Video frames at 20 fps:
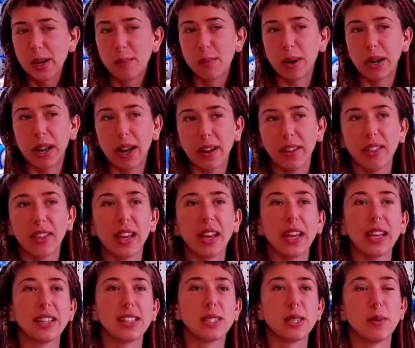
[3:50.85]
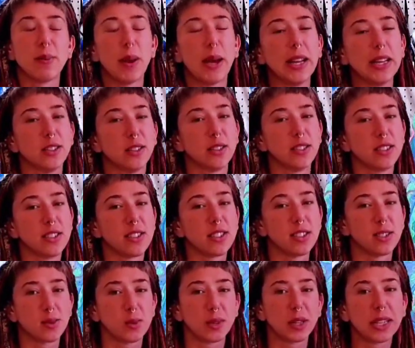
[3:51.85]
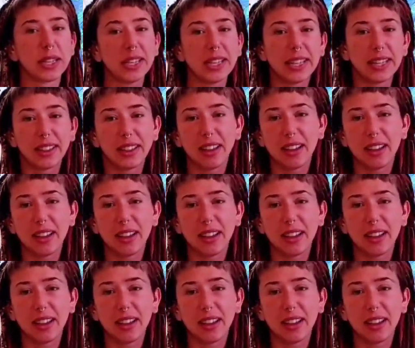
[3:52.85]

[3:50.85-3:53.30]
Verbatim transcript: but I think it's the painters, because we're getting